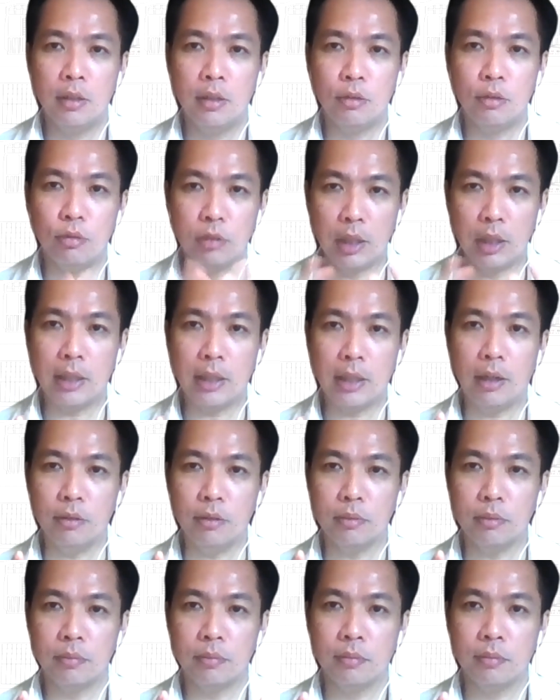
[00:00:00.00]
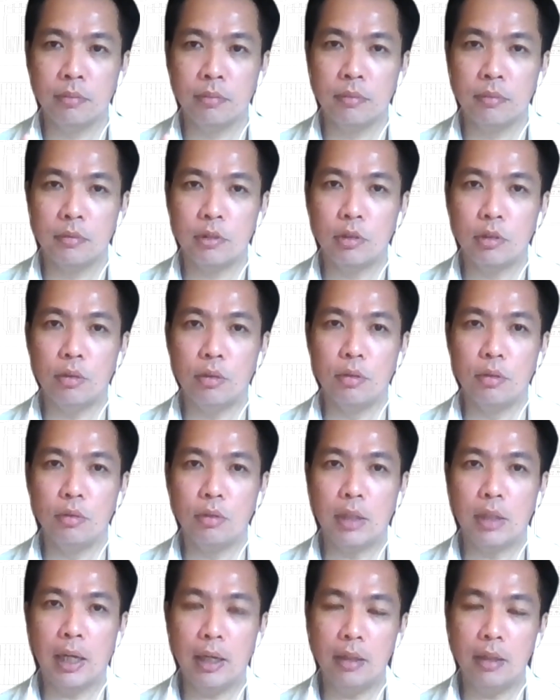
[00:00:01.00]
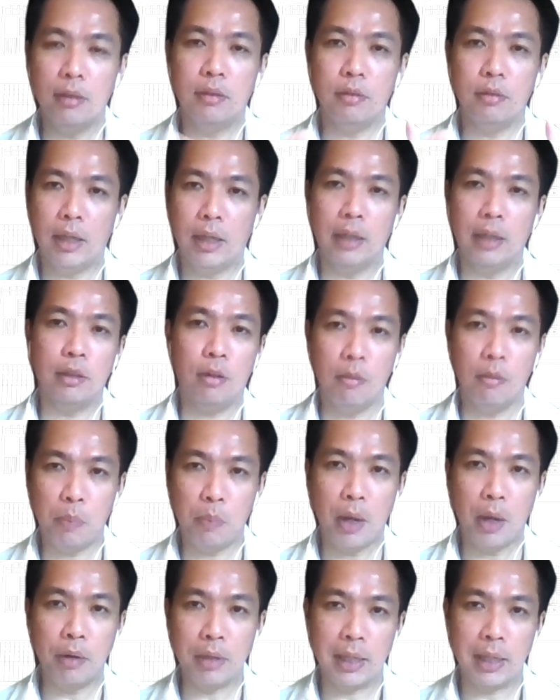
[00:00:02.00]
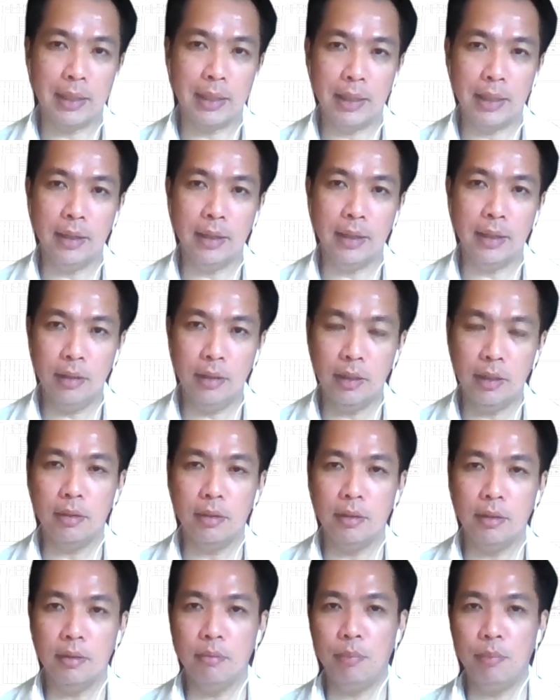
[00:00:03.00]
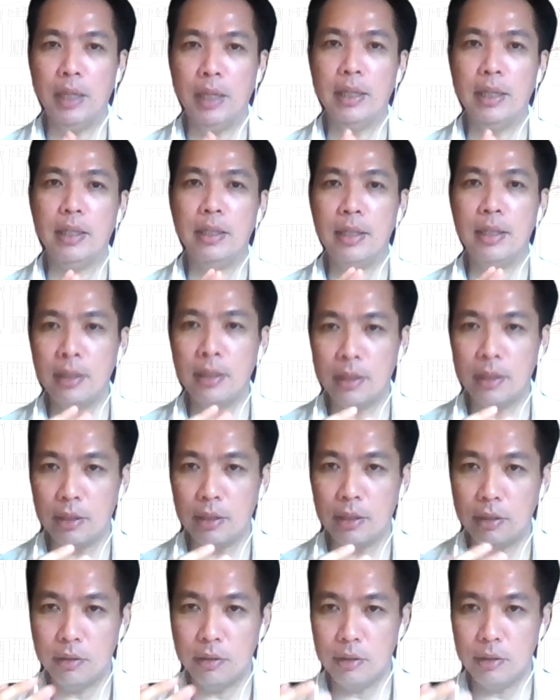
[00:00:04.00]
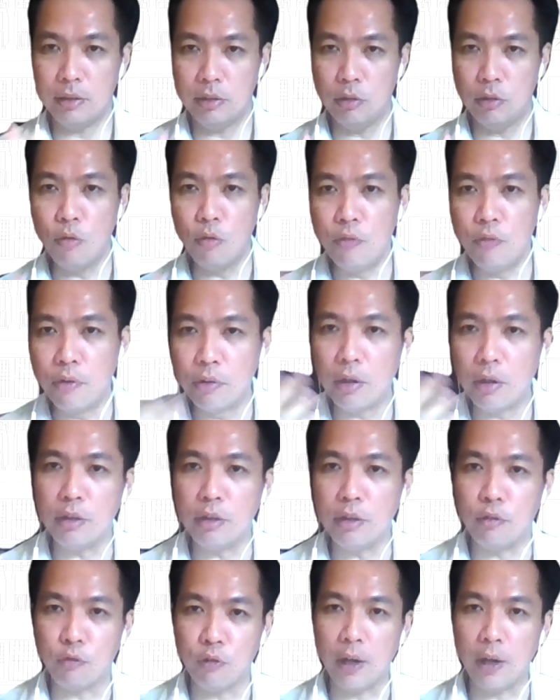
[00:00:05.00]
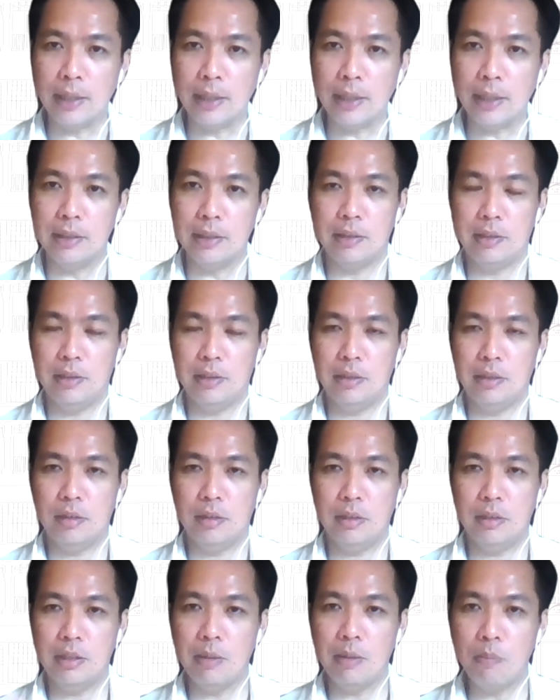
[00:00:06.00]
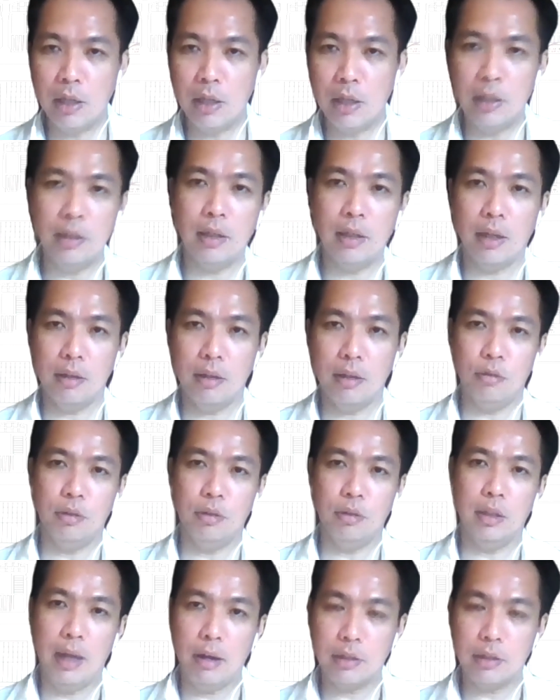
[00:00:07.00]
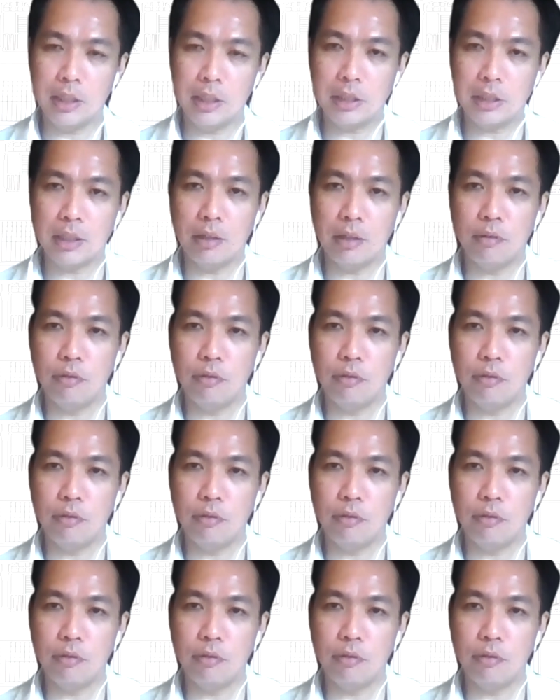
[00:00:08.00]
take out. So you can't compare it like that. But the overall effect is similar. Like the assets are